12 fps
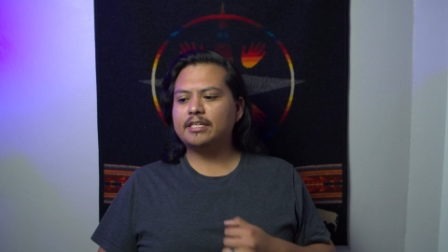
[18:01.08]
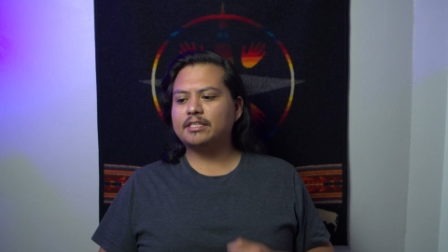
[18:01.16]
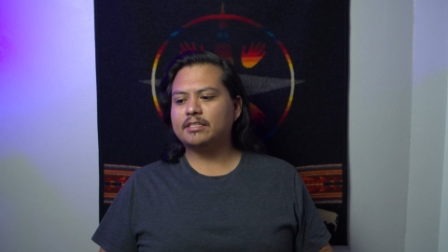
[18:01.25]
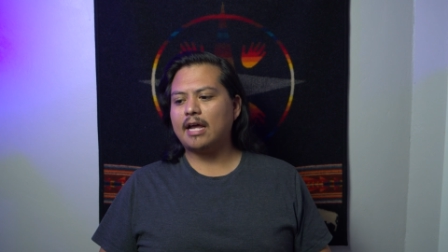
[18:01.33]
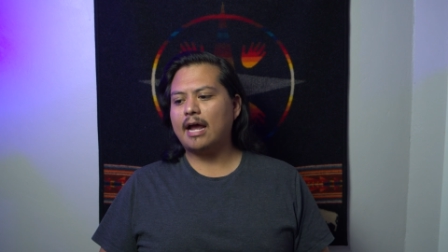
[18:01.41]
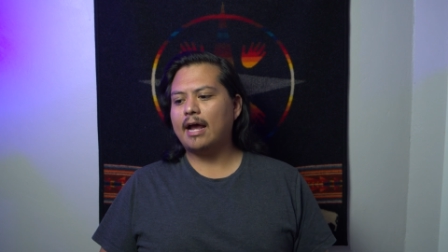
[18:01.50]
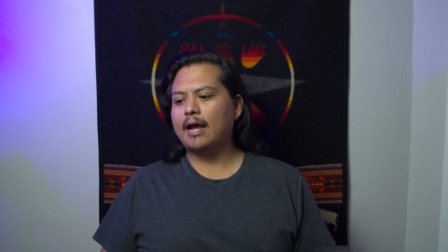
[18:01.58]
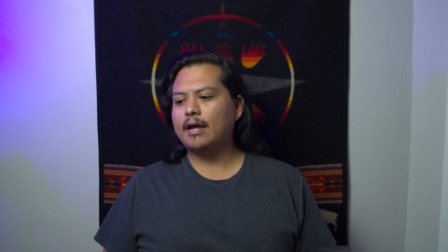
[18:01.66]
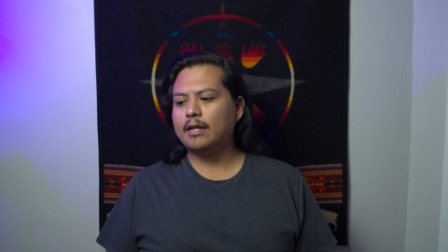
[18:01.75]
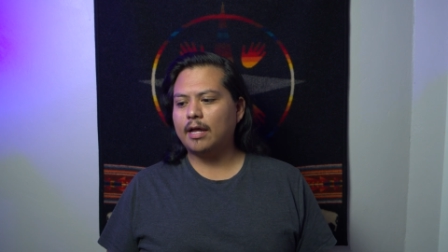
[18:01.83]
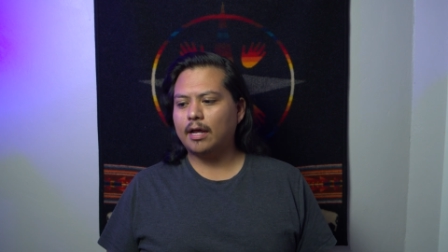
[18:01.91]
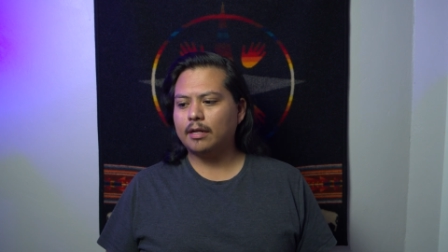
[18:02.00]
he
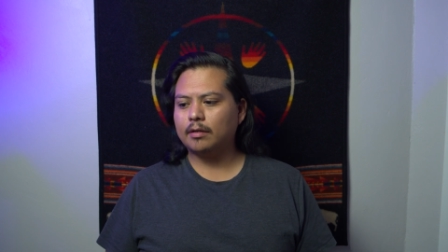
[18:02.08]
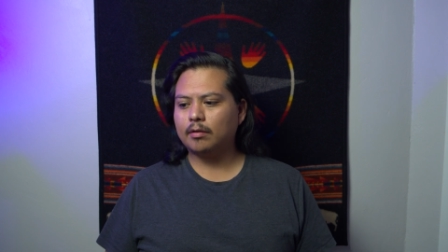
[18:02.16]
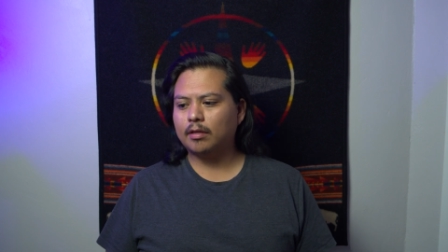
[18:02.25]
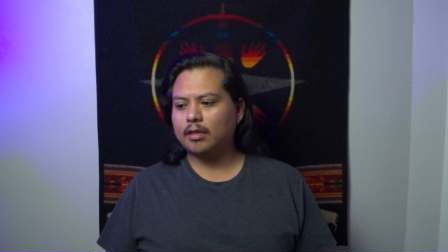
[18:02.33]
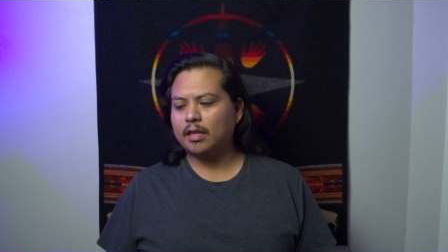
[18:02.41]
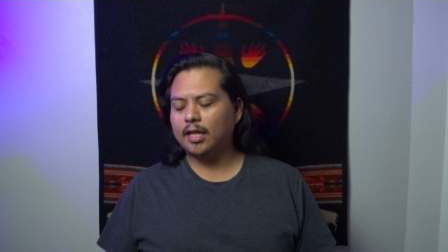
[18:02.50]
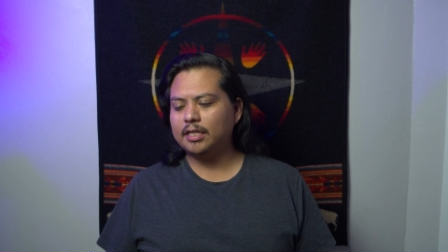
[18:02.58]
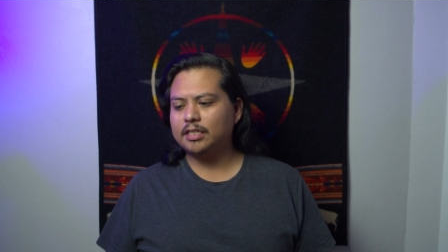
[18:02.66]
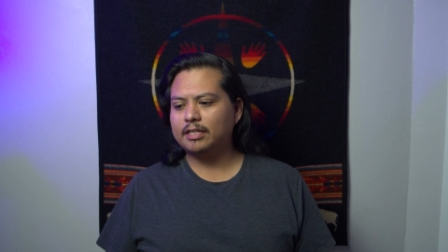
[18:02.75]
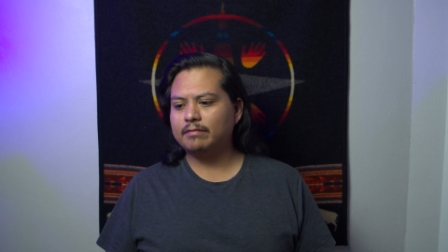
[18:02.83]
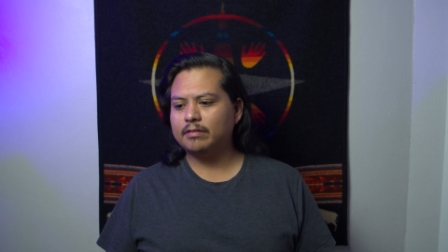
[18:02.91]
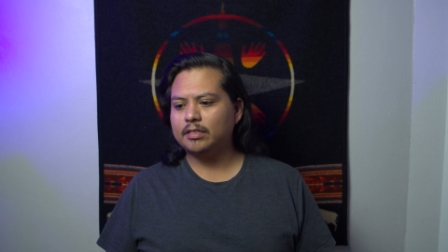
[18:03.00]
said and the things
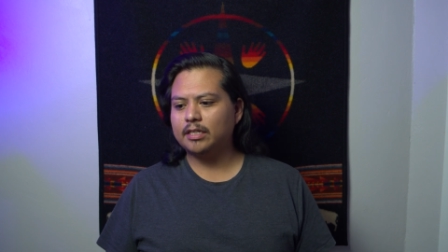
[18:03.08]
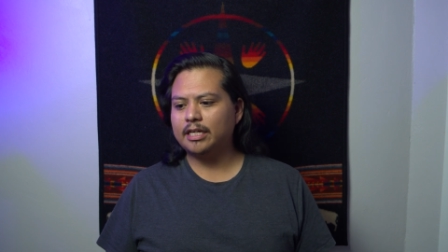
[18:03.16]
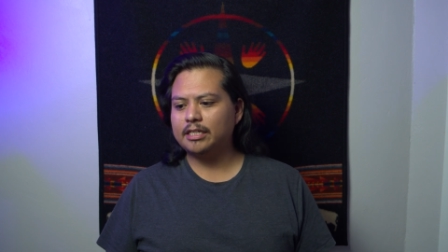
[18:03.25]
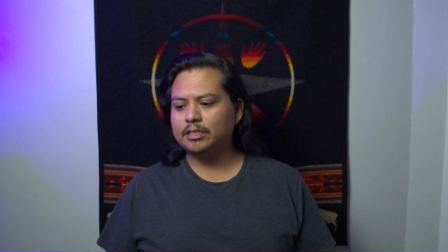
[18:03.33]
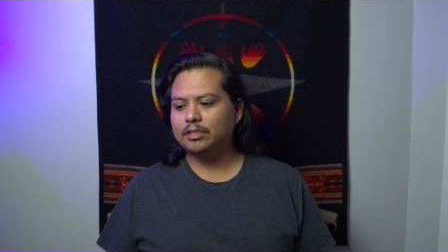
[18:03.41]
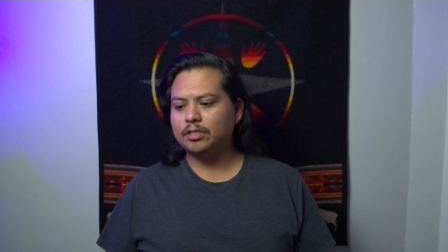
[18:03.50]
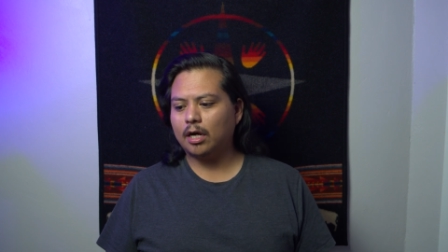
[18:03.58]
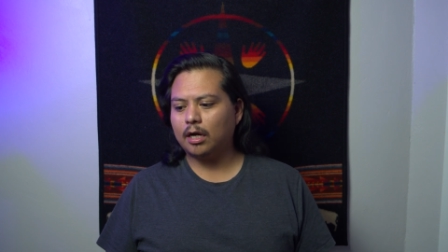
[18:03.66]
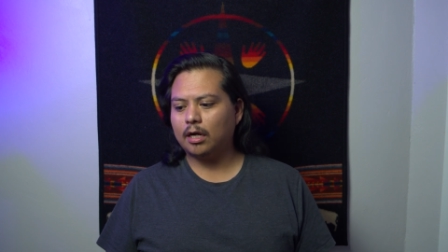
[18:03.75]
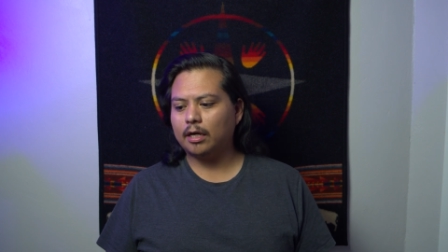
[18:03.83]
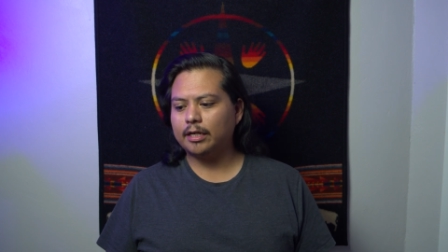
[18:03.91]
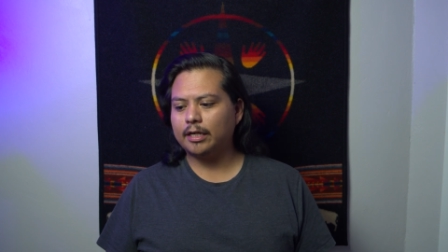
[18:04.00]
he's
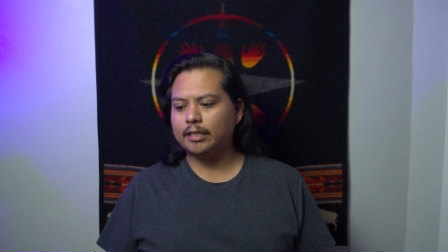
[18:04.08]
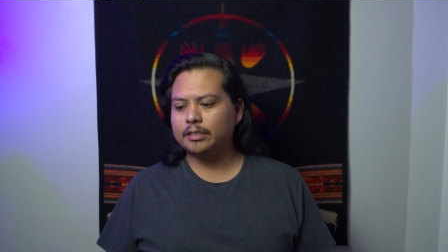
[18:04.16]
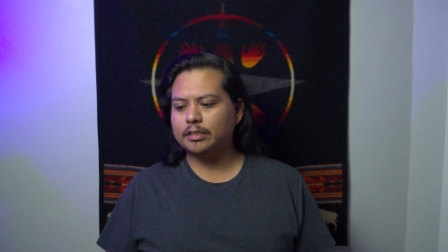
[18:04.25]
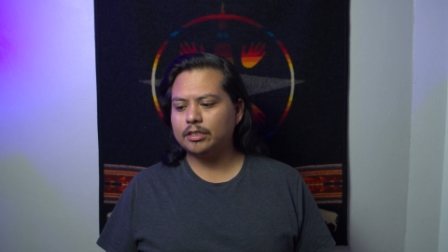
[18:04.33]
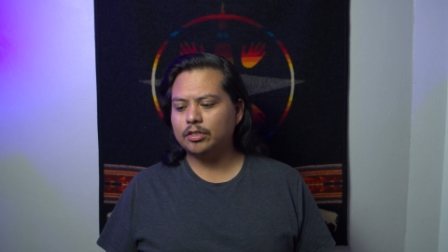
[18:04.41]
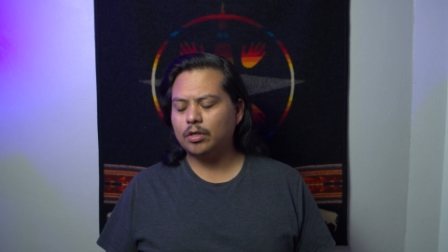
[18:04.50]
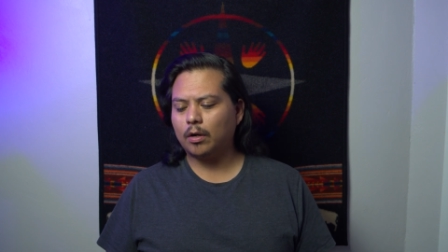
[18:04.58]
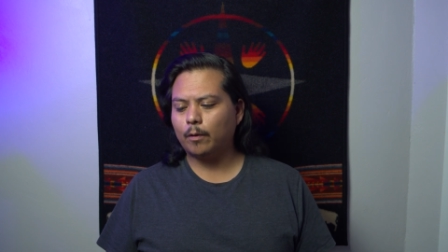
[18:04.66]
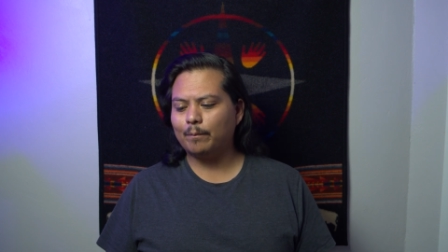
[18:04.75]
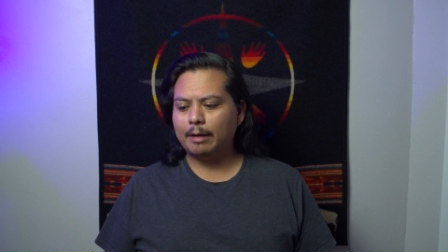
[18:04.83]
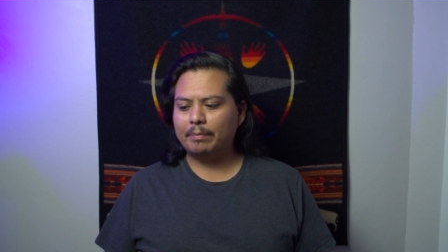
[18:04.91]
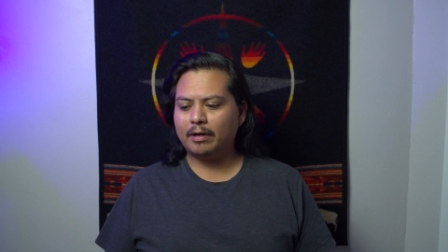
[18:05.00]
done, it's, you
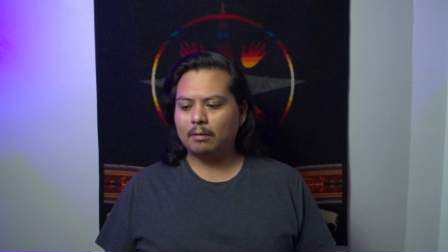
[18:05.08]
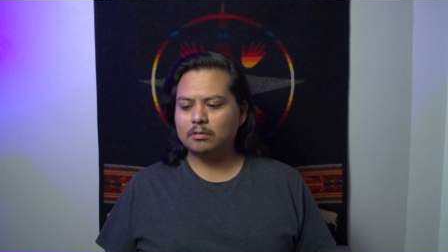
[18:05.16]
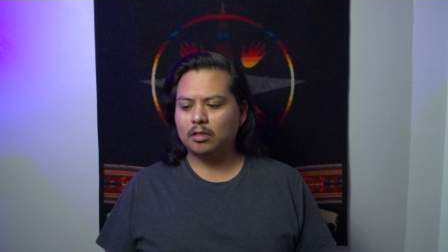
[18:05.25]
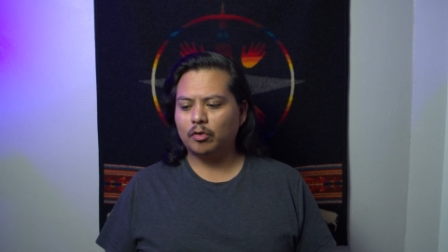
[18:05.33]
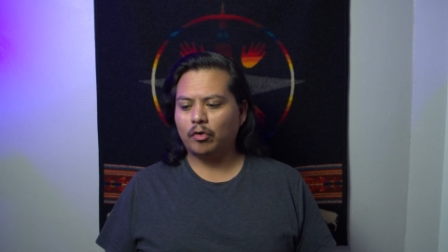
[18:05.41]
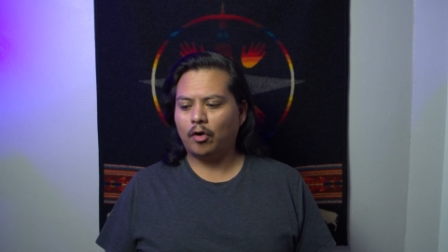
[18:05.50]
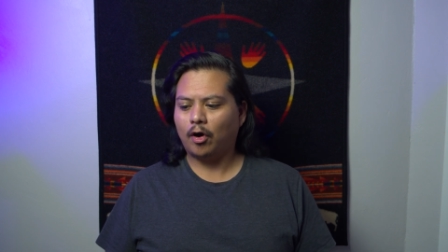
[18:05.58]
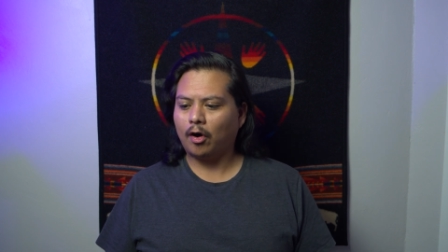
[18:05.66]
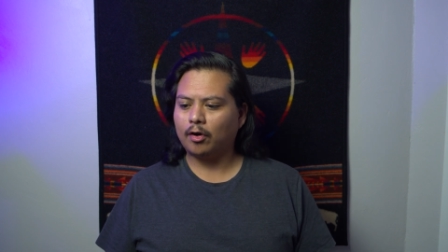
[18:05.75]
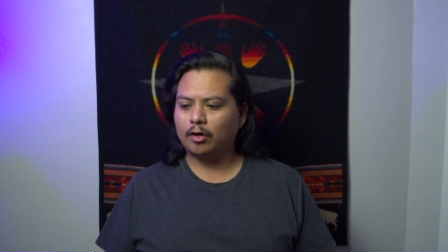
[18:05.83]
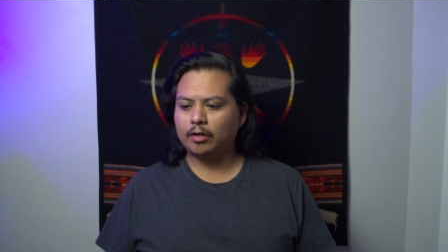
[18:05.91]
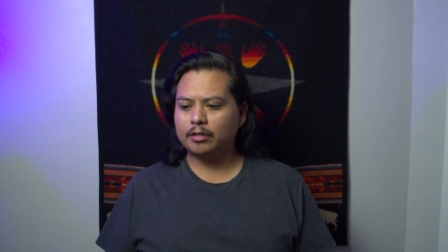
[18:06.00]
know, it becomes a little
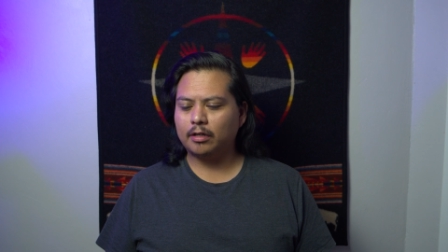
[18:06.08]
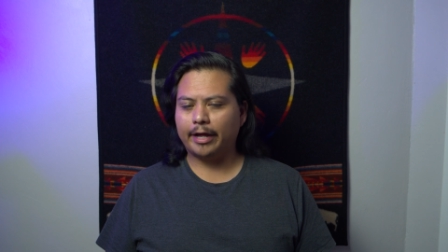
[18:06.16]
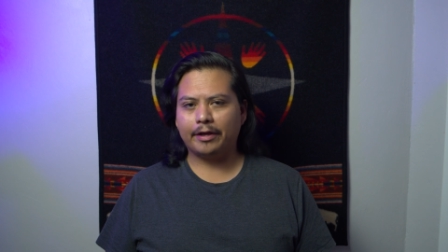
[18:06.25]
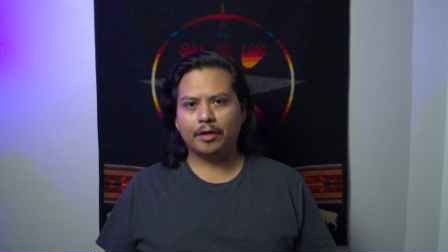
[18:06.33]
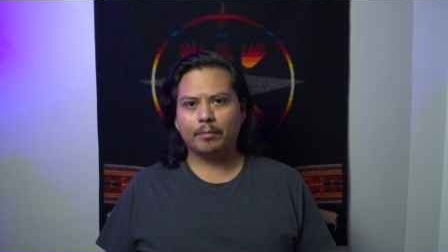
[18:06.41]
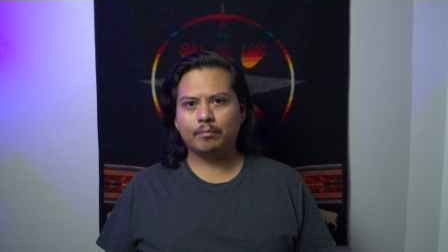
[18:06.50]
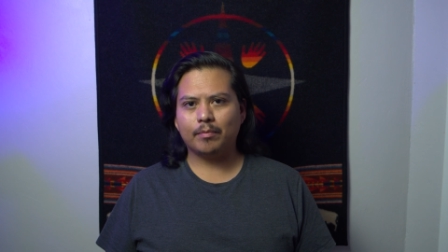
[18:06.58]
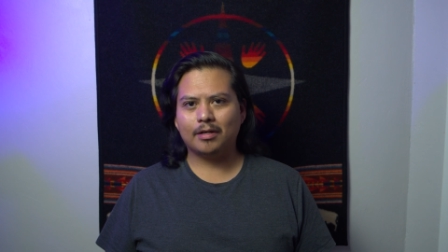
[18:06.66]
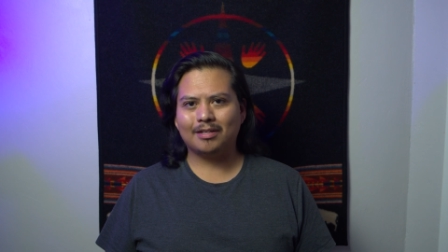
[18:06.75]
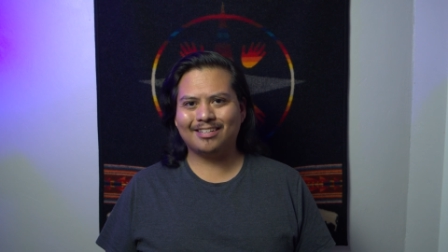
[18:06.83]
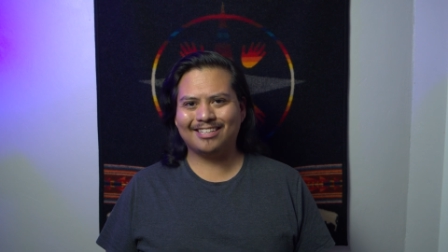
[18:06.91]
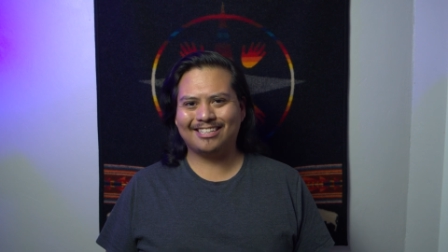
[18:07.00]
harder to like him.